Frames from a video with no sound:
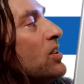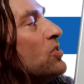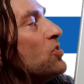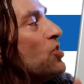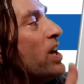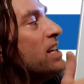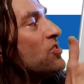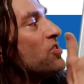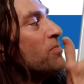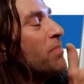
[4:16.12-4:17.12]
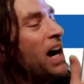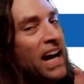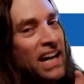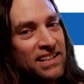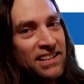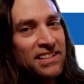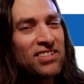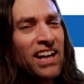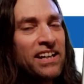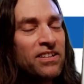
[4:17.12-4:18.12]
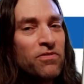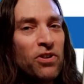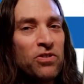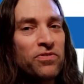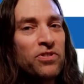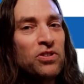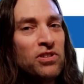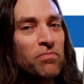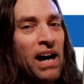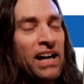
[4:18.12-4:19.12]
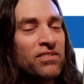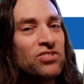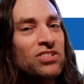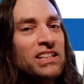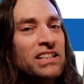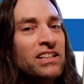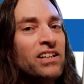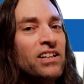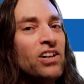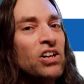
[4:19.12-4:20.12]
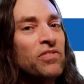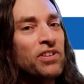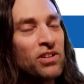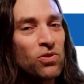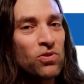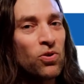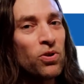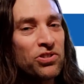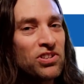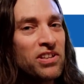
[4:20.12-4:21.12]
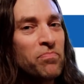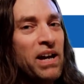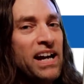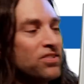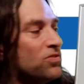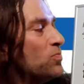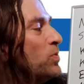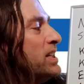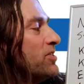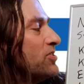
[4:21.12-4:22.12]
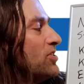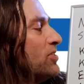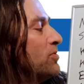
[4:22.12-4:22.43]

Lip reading: changed their mind and decided to vote for New Democracy over the course of the past week or two.